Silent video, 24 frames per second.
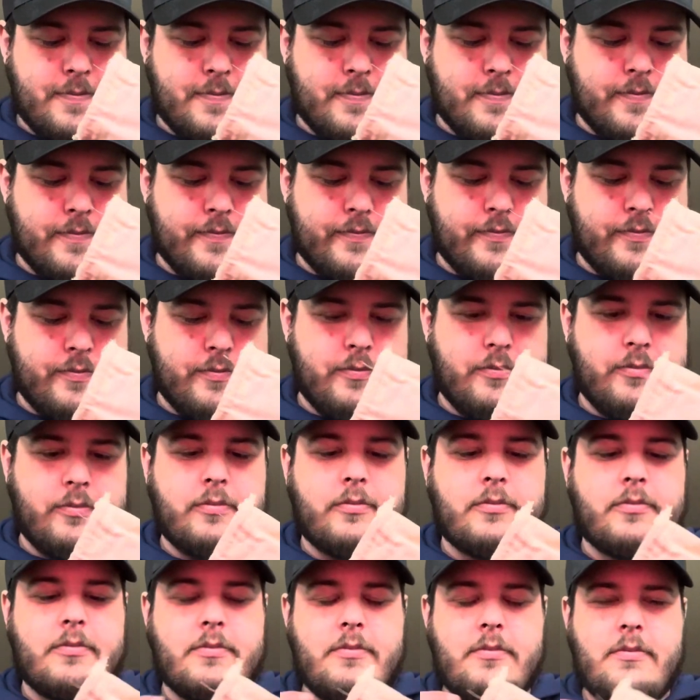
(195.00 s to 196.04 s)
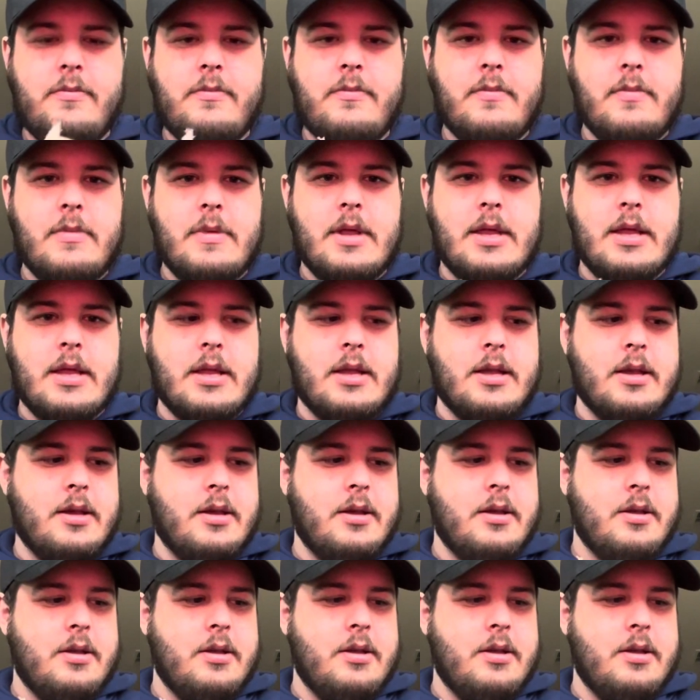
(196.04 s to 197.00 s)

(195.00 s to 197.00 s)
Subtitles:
[no speech]